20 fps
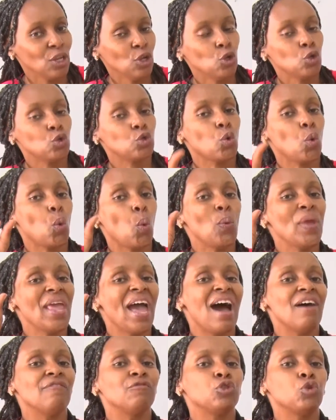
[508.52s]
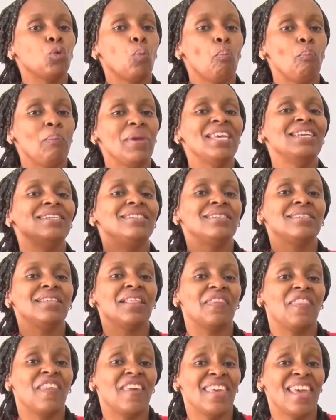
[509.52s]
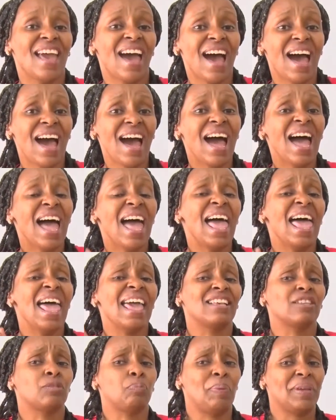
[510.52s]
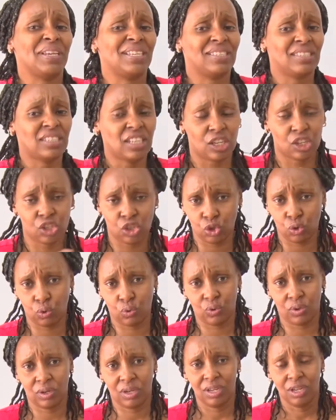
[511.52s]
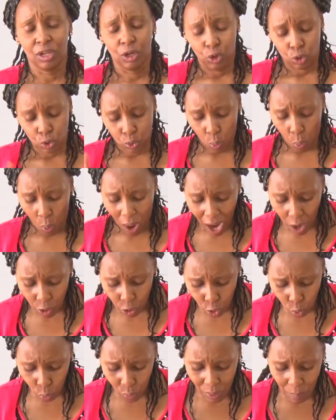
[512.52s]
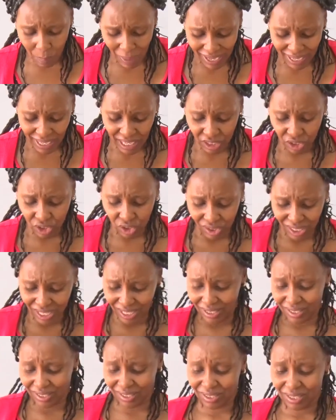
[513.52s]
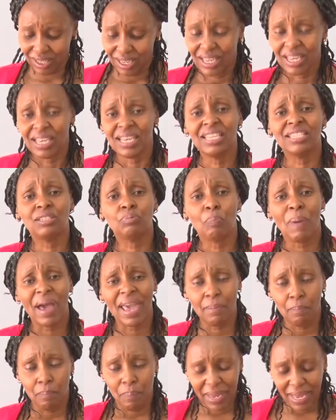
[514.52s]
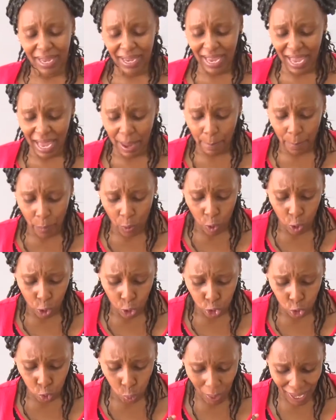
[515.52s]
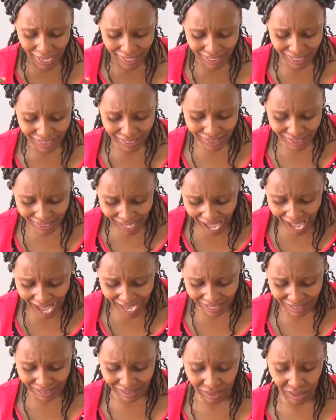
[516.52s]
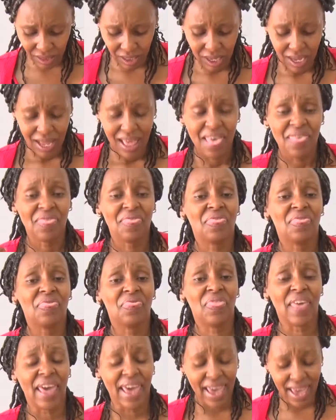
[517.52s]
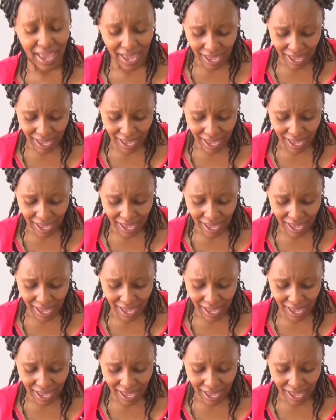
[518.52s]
so we have to meet their expectation. So how do we manage this? Is by being able to understand the